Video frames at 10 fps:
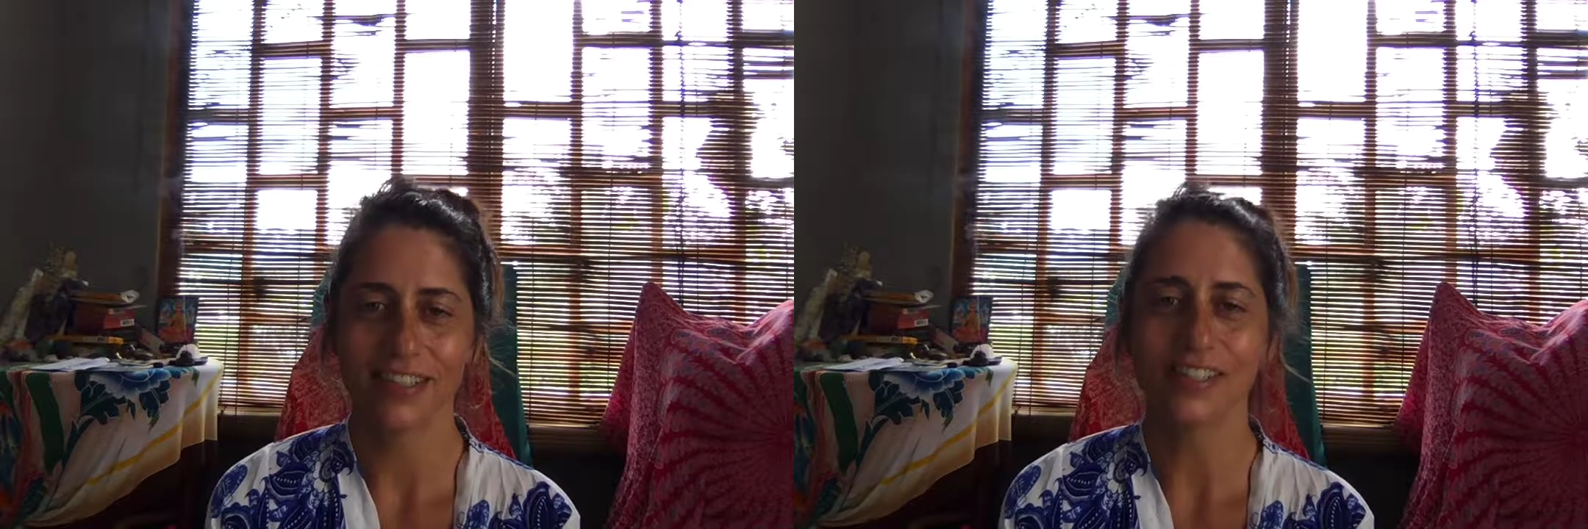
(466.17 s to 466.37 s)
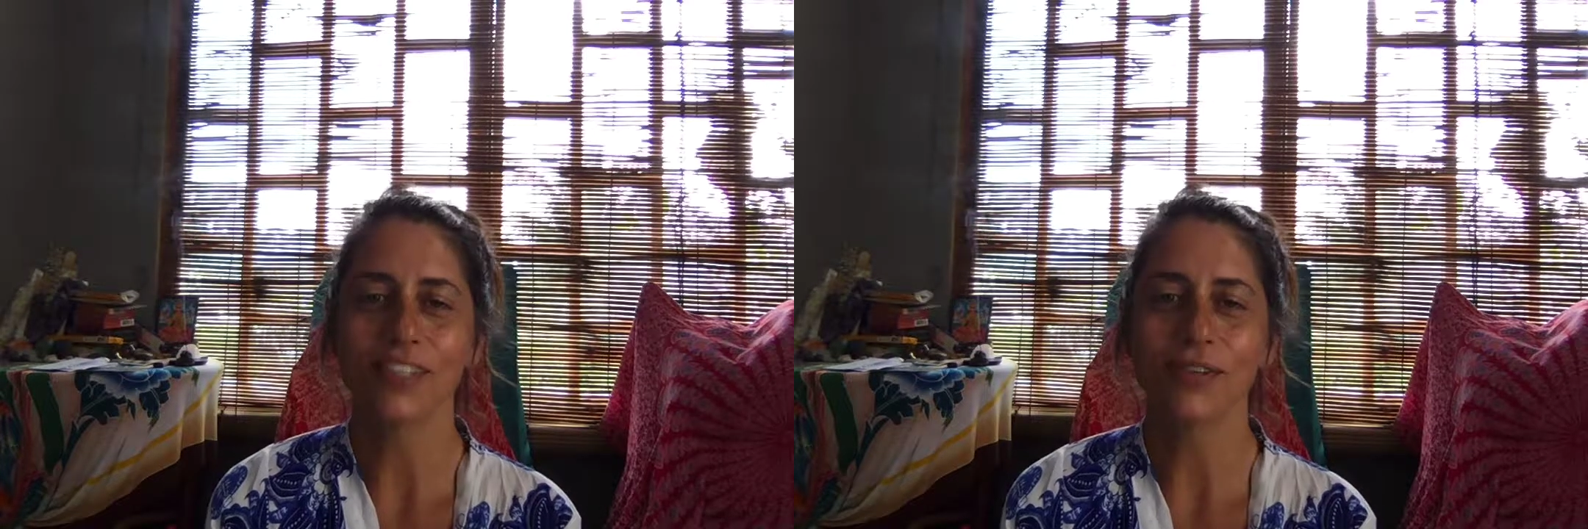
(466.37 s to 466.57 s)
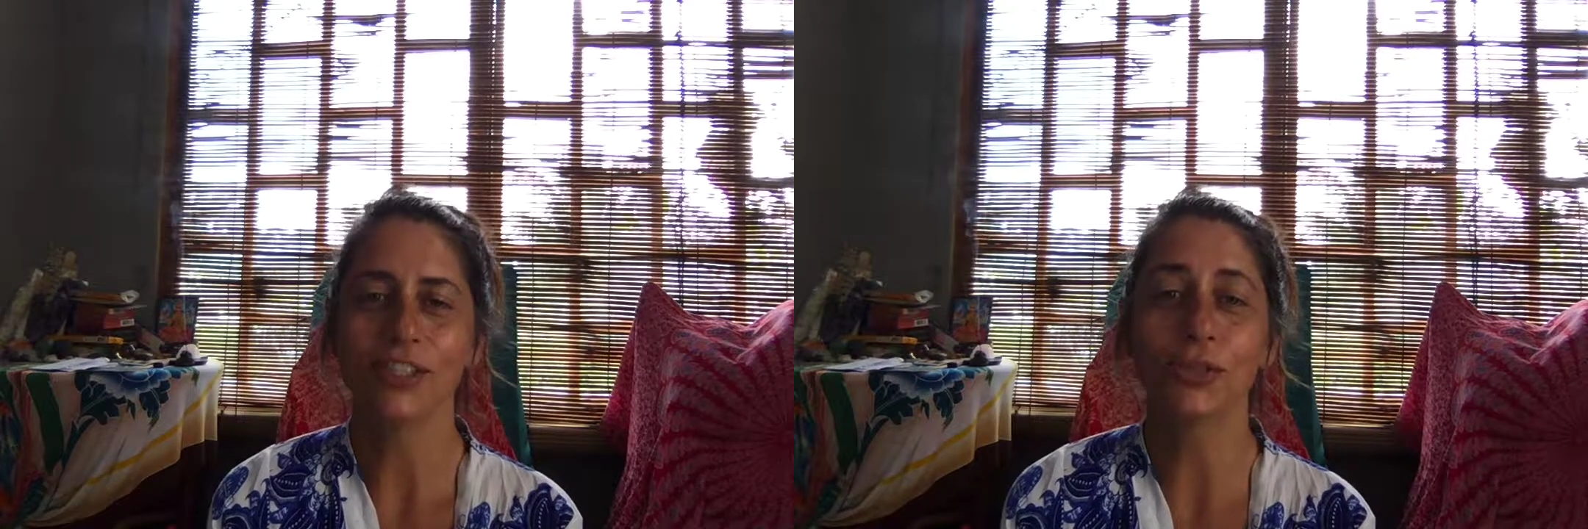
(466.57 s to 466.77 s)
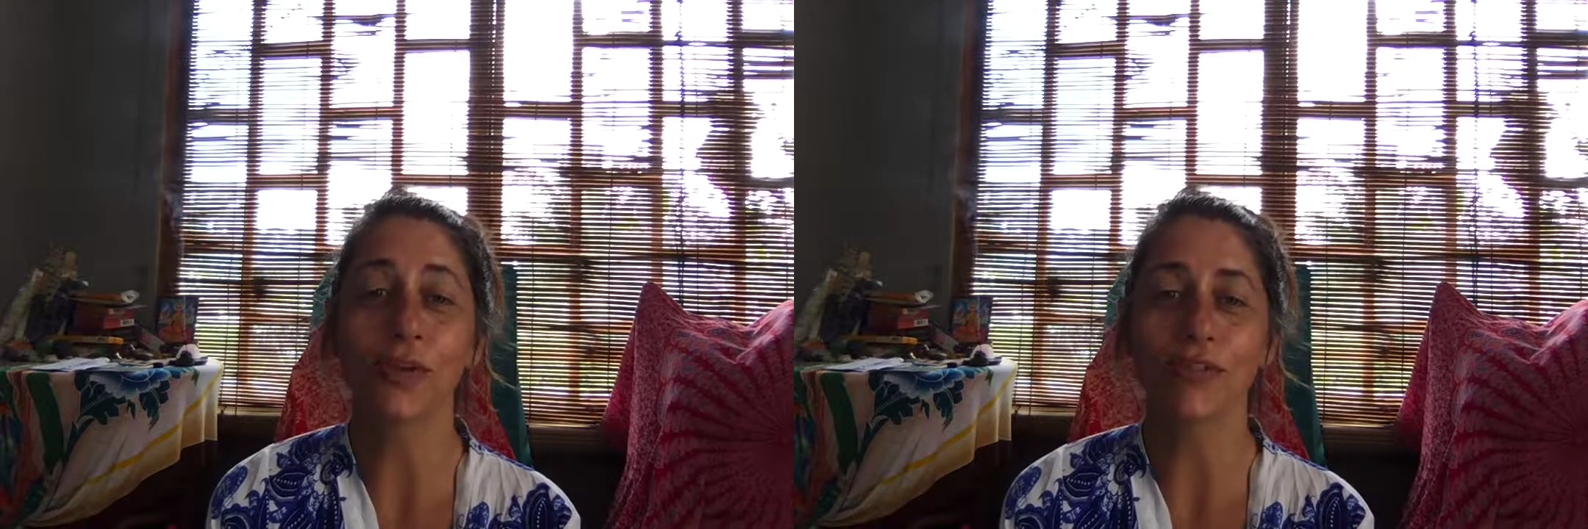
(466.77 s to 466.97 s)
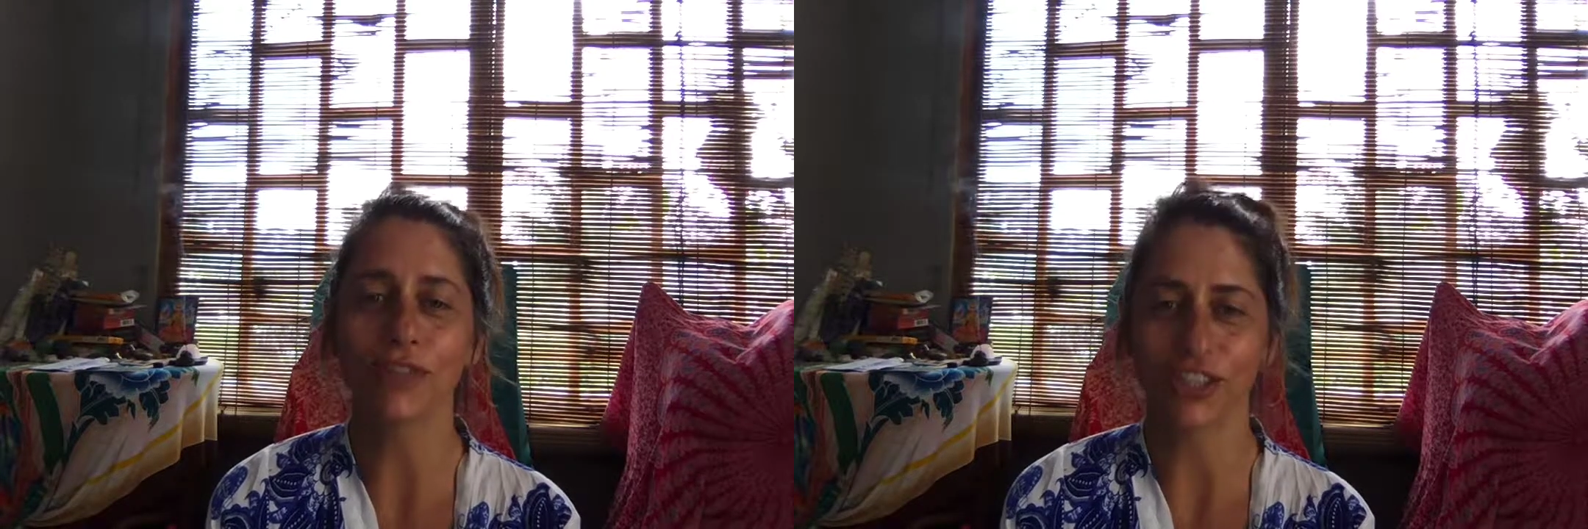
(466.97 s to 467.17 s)
So
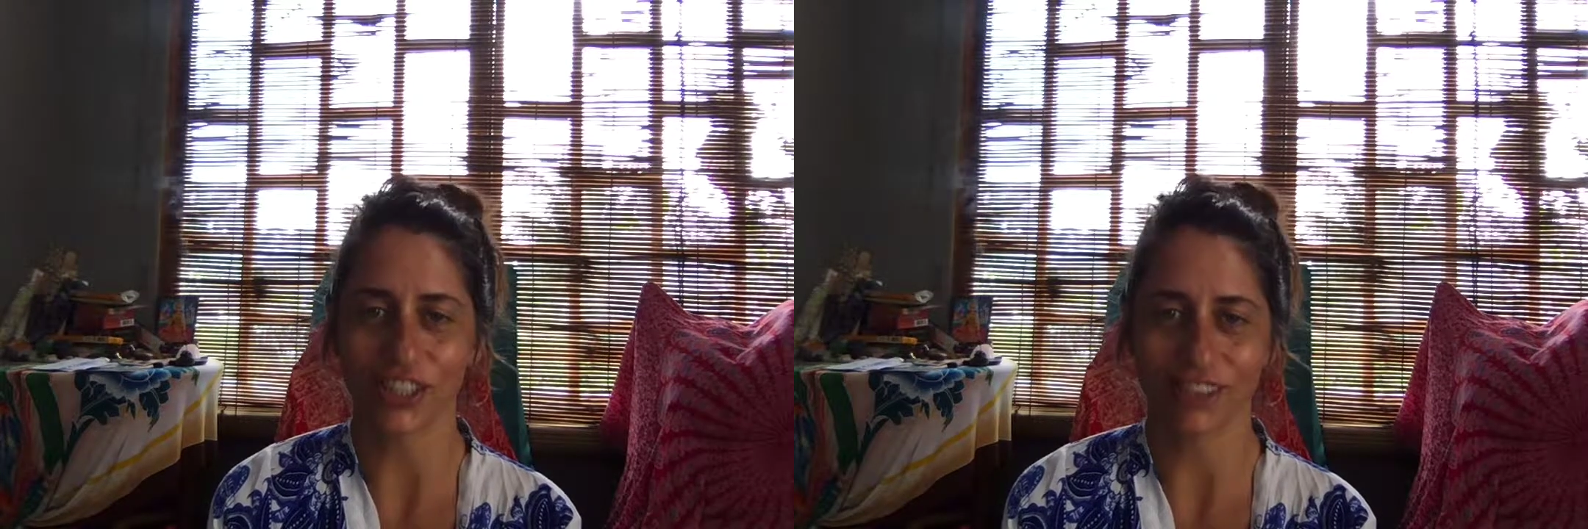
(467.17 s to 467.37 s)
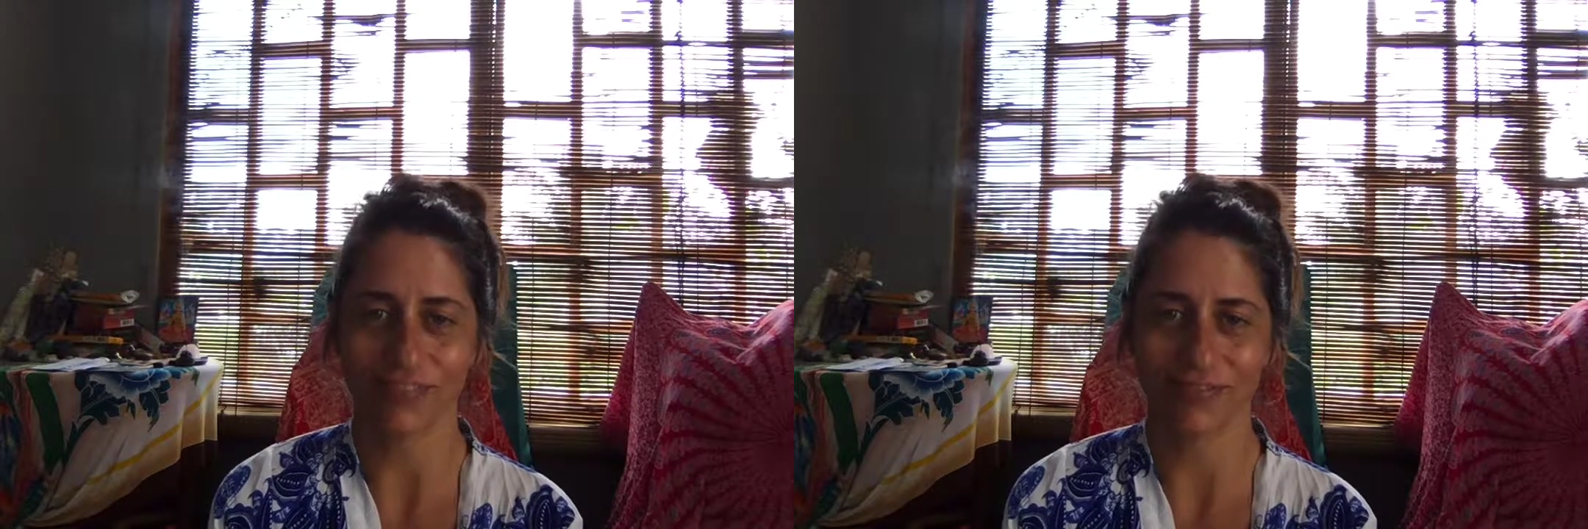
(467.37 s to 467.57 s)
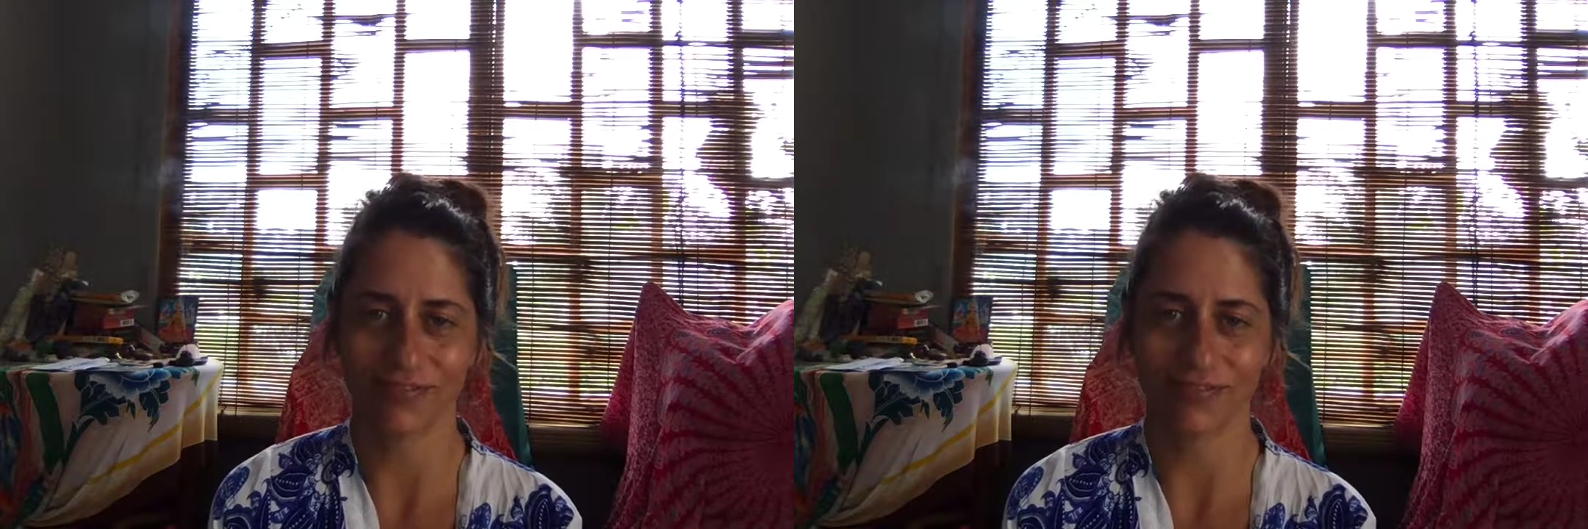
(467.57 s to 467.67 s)
enjoy the friction,